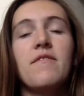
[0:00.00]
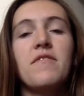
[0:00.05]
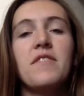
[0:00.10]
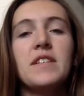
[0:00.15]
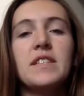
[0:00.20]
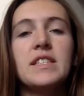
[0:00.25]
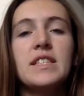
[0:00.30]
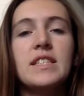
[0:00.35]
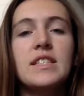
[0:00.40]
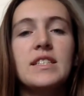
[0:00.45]

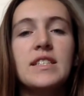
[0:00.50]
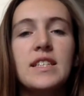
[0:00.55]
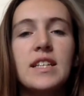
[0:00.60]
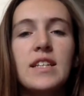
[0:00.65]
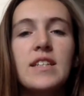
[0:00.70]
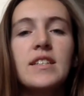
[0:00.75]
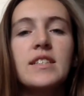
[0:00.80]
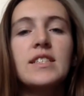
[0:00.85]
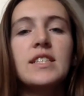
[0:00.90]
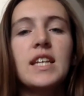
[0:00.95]

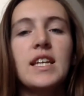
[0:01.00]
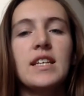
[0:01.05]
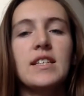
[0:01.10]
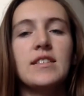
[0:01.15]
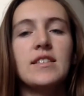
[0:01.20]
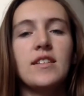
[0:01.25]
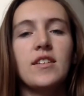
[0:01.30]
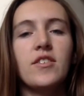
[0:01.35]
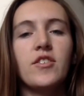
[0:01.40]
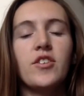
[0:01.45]

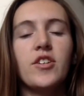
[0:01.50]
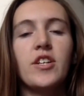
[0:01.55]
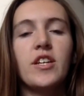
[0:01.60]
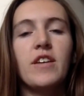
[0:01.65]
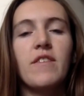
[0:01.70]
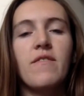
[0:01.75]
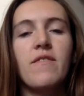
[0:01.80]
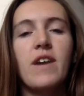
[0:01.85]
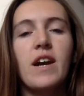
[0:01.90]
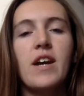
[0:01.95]
facilitates a
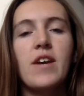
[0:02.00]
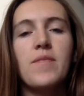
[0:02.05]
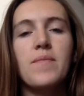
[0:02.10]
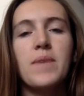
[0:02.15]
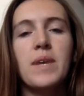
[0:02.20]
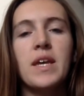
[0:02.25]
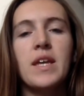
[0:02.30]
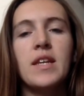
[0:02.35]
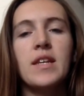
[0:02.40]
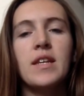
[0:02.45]
learning
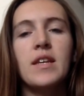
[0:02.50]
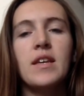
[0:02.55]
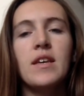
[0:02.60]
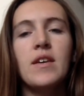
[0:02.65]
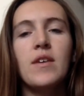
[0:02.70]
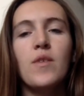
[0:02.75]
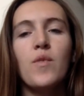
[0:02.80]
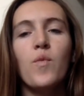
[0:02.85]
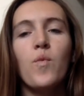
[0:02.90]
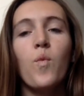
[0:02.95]
environment
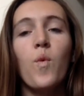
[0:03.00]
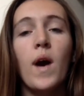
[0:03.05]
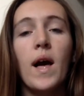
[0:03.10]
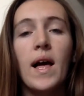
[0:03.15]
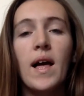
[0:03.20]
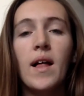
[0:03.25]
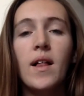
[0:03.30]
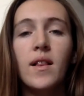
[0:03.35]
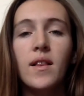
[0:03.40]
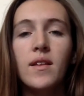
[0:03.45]

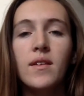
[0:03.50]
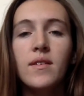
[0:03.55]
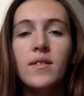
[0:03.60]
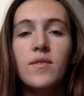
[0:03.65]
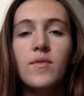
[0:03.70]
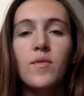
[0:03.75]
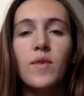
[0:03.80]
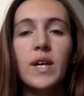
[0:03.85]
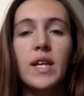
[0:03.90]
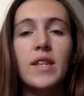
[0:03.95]
well
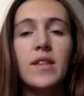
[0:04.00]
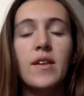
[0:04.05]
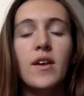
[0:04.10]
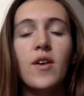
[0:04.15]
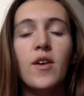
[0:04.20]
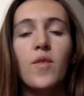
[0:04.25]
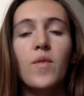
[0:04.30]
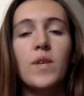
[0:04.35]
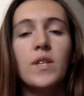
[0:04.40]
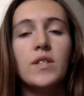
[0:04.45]
with
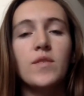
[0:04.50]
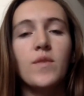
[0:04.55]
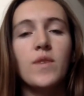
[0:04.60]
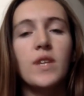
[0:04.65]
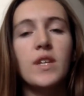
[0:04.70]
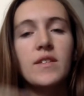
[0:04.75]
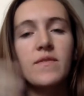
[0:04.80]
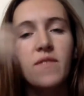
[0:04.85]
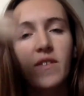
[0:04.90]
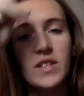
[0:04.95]
our
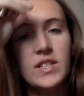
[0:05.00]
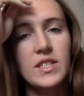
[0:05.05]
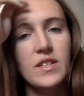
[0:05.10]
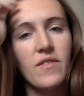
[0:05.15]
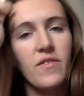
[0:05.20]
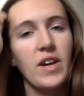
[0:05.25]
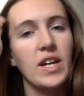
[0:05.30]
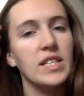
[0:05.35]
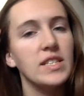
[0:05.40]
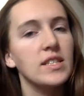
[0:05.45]
one-to-one
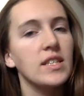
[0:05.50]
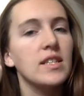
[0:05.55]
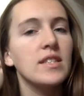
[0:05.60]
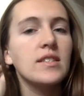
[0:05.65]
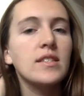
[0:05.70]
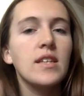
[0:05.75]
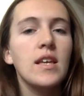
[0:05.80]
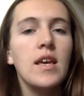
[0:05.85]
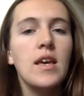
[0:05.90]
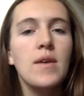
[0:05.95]

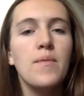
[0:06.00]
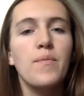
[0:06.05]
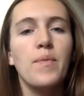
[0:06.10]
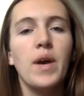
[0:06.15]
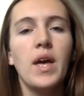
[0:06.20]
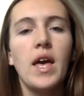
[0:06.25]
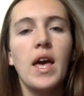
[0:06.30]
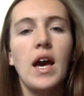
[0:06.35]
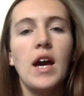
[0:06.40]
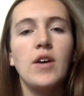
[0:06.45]
devices,
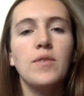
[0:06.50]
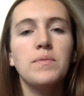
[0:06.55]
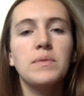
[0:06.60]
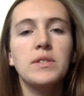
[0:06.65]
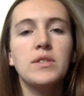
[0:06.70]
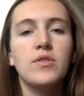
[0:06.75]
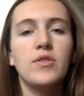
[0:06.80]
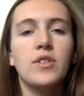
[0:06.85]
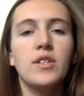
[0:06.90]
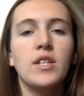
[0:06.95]
but helps
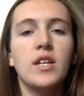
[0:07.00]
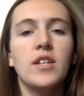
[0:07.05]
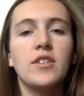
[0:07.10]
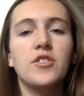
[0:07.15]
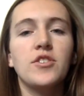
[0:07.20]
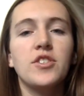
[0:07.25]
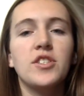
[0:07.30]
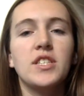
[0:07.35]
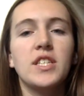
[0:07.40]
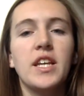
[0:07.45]
students
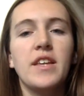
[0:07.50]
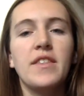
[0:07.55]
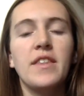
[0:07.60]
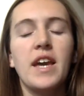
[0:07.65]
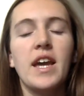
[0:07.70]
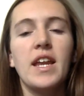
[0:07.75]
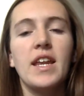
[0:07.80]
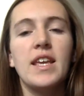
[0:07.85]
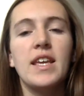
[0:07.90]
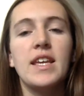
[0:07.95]
understand
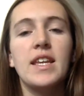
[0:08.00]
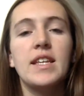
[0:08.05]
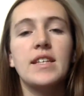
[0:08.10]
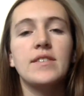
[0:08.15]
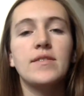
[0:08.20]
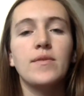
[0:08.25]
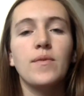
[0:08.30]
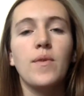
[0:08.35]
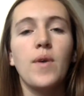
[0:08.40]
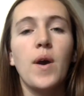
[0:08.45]
that it
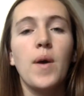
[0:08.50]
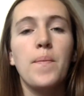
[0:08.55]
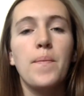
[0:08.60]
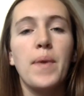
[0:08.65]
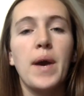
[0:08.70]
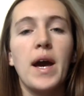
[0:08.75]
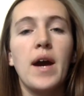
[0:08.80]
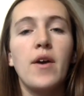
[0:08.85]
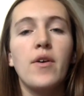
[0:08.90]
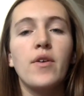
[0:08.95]
is
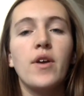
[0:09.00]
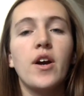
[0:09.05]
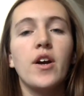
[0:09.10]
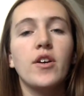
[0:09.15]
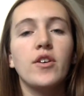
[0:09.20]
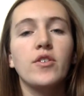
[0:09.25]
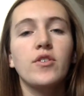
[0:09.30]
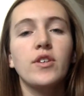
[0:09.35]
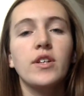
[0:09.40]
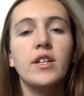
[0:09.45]
about
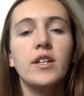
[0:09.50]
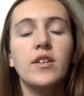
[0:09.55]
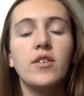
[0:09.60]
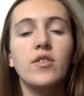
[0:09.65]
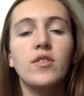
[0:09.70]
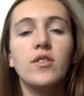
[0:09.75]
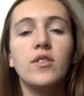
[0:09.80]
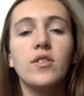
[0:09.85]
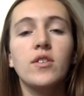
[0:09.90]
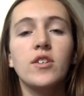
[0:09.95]
our
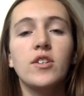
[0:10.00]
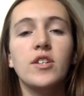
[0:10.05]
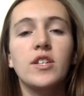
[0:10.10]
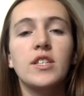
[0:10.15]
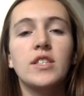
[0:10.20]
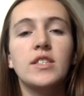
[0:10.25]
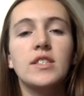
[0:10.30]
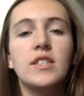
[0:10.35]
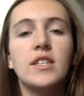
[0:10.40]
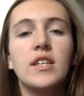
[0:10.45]
critical
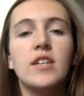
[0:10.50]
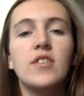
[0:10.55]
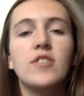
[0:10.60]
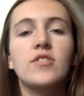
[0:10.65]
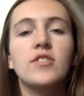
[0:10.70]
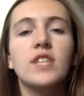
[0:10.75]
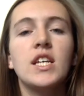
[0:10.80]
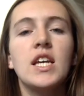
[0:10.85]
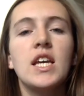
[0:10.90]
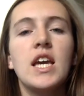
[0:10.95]
learning
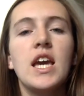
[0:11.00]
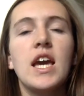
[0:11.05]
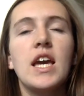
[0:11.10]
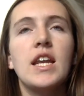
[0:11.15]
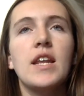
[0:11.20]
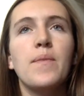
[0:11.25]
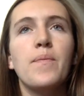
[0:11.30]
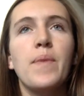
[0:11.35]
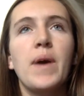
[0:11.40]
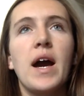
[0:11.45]
skills
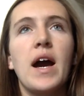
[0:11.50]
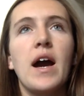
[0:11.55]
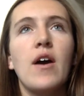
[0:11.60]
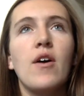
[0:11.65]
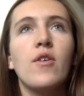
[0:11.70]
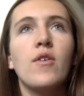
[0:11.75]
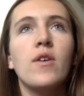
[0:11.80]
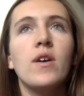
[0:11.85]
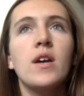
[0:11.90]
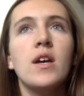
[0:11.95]
and about